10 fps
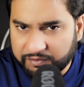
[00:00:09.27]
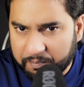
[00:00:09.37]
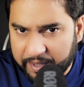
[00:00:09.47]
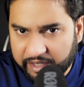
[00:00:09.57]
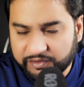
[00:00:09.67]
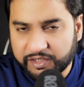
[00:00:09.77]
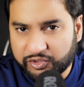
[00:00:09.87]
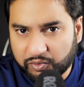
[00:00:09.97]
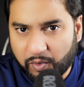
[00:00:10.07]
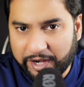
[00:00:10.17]
of the biggest
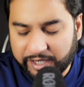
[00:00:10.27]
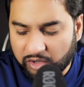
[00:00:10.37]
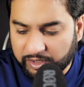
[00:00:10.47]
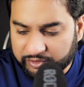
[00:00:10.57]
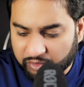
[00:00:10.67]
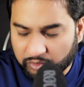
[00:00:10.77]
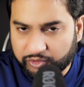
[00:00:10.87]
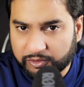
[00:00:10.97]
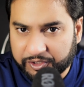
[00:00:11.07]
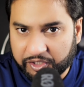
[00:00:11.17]
issue right now that
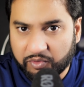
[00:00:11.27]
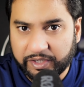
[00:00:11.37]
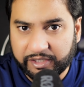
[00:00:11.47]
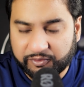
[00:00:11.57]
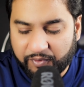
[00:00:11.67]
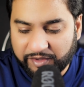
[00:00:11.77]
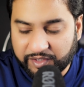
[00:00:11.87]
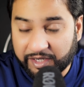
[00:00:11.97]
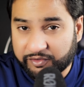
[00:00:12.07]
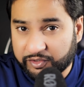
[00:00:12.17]
social security is
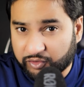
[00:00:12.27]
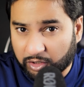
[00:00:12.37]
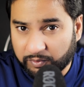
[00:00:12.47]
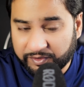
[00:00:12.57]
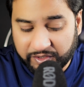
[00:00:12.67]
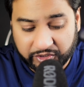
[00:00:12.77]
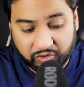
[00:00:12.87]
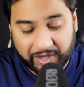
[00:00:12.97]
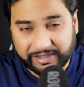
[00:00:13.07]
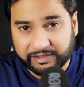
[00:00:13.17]
facing is the solvency
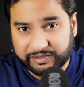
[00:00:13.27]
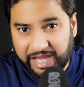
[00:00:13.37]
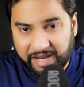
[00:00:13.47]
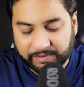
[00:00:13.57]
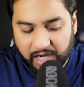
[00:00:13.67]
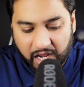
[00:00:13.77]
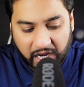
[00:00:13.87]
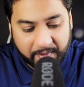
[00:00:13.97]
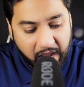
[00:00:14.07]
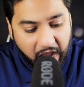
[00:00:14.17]
issue at the same
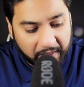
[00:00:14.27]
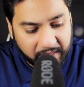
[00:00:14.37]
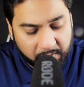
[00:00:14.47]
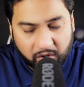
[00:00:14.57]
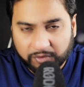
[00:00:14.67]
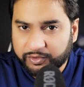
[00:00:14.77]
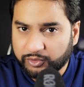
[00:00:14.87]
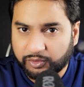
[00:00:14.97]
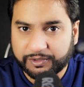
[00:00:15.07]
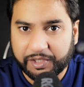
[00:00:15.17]
time. A number of
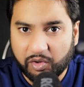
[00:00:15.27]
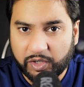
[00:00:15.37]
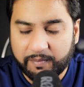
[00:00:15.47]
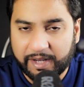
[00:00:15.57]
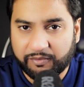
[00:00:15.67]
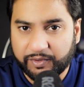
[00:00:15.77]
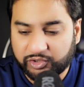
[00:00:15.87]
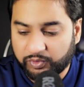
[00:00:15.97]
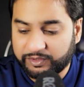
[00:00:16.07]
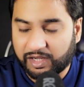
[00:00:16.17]
social security
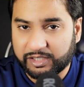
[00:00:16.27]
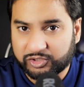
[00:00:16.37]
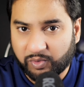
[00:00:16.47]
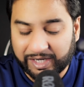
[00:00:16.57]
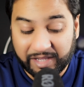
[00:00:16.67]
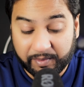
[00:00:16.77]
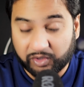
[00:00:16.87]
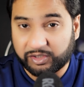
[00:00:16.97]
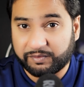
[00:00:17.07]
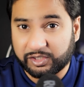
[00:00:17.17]
beneficiaries are struggling
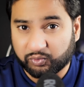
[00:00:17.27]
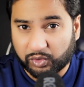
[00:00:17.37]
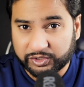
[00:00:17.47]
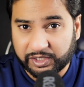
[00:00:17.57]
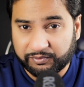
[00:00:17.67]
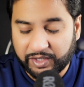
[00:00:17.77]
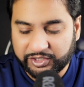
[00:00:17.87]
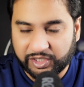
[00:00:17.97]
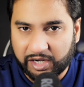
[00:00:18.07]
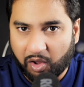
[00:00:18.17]
because of this worse
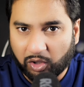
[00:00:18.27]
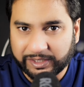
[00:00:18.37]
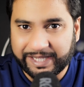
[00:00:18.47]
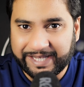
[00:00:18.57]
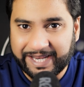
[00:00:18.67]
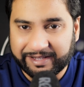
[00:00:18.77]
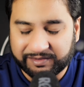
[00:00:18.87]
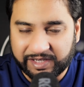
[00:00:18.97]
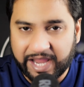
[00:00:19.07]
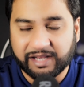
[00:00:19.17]
inflation and all they need
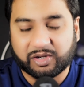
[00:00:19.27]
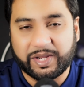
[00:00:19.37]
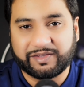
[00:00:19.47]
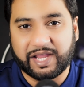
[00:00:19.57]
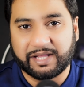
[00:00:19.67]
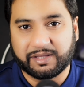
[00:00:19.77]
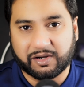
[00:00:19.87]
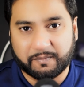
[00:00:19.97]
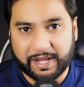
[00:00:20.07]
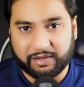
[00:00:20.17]
is an increase in
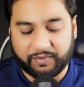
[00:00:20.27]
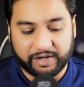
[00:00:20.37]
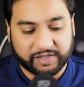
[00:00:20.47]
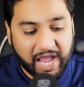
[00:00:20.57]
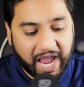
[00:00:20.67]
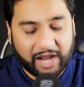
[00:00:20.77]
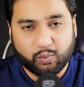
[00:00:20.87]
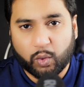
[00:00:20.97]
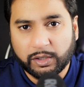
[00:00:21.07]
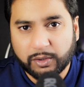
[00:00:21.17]
their benefits.
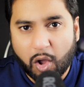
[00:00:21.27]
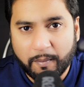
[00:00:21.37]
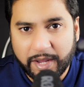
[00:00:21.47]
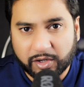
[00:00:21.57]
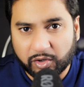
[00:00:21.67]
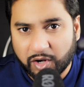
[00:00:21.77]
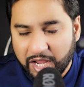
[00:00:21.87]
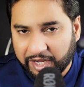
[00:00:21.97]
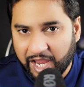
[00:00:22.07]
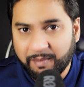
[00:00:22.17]
And one lawmaker
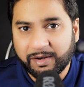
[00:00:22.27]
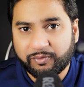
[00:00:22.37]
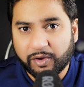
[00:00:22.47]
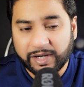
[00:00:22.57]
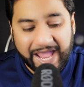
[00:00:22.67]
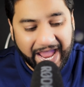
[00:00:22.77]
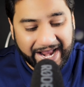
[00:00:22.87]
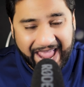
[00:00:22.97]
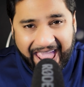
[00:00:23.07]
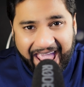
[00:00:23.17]
came in front
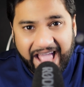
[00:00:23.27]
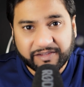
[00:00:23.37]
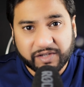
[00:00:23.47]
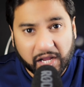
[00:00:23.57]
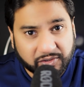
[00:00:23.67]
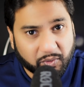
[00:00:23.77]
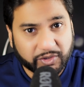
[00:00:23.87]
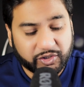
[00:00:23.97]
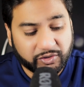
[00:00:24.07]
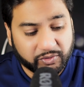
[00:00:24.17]
and asked a
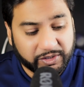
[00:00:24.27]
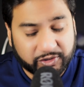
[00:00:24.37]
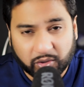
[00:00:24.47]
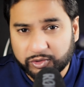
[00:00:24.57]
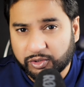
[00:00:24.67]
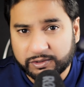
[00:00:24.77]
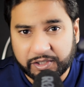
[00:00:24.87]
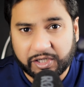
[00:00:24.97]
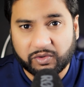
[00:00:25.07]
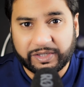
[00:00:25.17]
question to the social
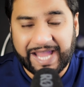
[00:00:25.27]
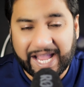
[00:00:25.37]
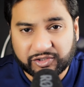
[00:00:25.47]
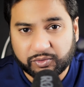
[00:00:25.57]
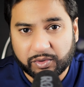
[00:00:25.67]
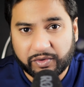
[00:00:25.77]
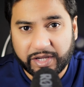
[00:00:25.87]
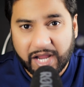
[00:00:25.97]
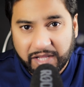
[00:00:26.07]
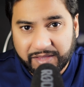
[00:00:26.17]
security
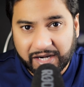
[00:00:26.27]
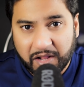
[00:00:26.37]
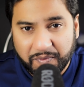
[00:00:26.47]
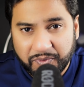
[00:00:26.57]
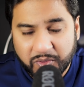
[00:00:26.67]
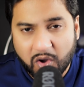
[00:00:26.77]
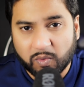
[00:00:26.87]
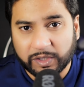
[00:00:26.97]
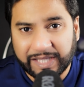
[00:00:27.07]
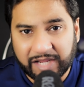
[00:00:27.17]
actuary that no
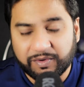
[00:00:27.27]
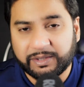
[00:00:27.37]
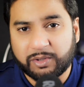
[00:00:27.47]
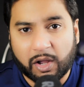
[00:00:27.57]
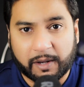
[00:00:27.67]
one even thought